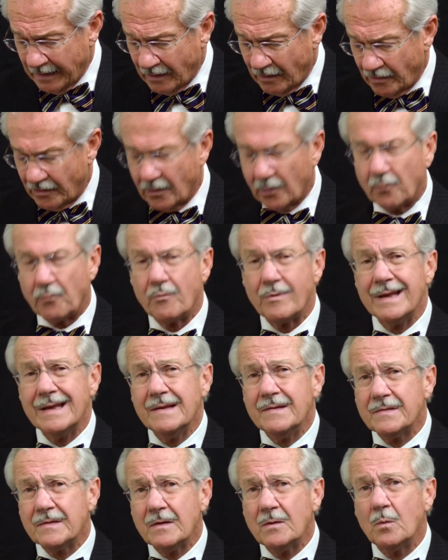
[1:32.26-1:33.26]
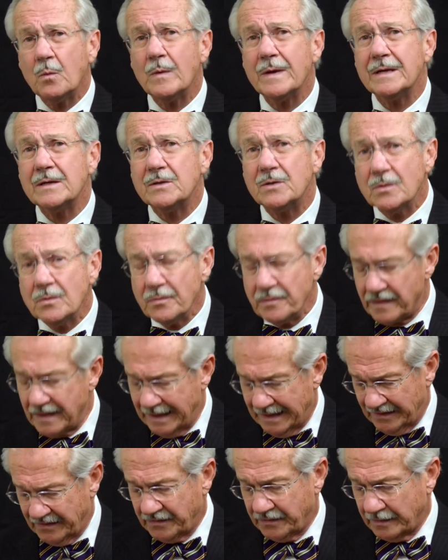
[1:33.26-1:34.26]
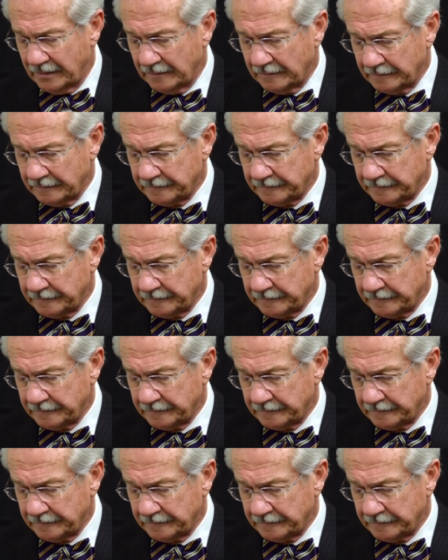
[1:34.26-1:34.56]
The reason we do this